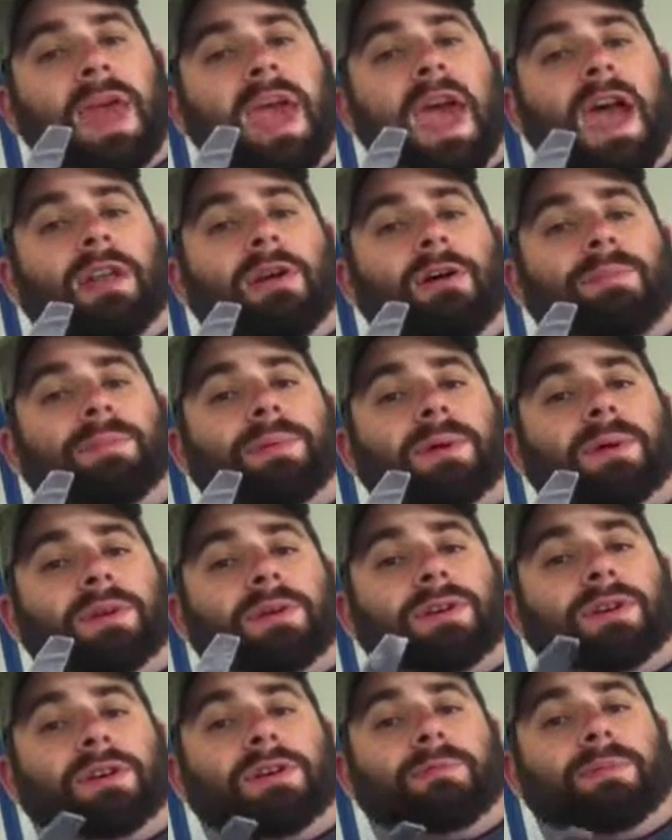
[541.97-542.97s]
can opener
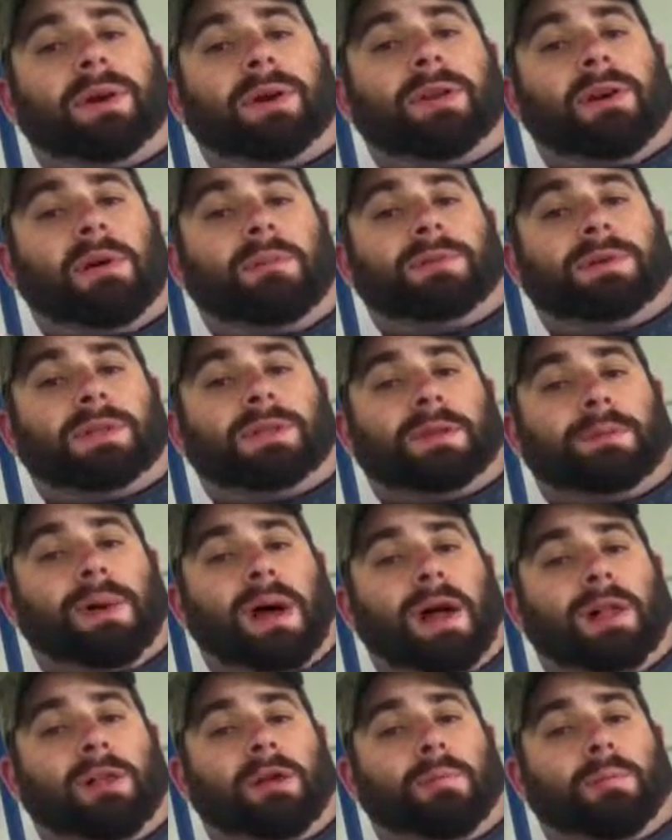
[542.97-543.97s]
too, but nope, just the
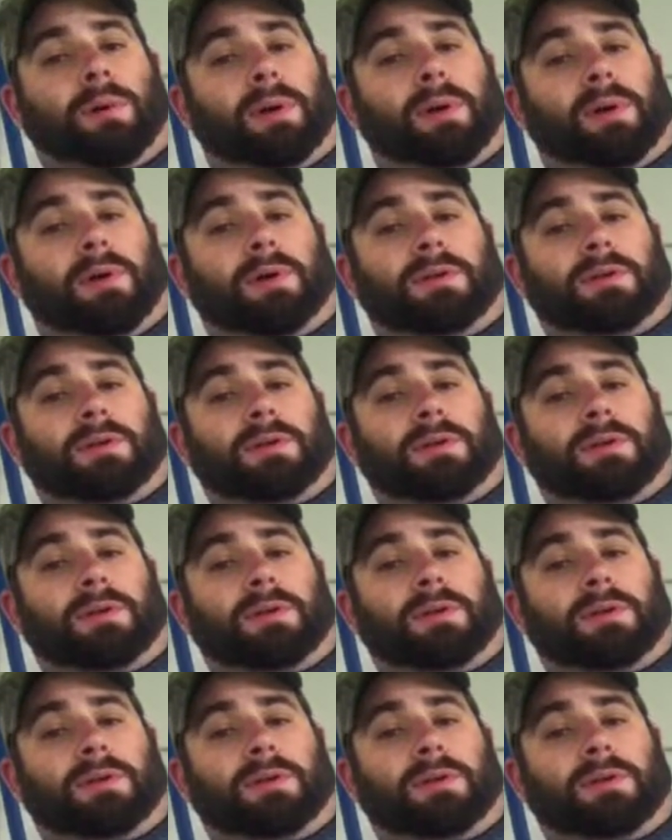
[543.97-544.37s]
bottle opener.